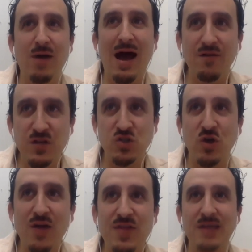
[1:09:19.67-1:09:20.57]
have to
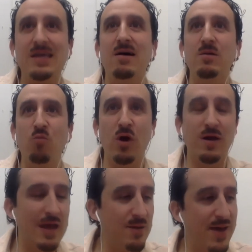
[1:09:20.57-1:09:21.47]
try things out and work
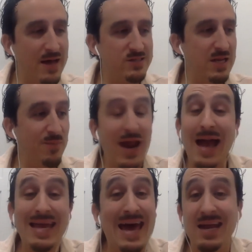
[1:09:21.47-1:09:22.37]
in that capacity. But
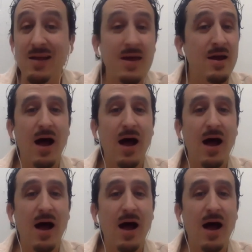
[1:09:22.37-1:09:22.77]
I get it.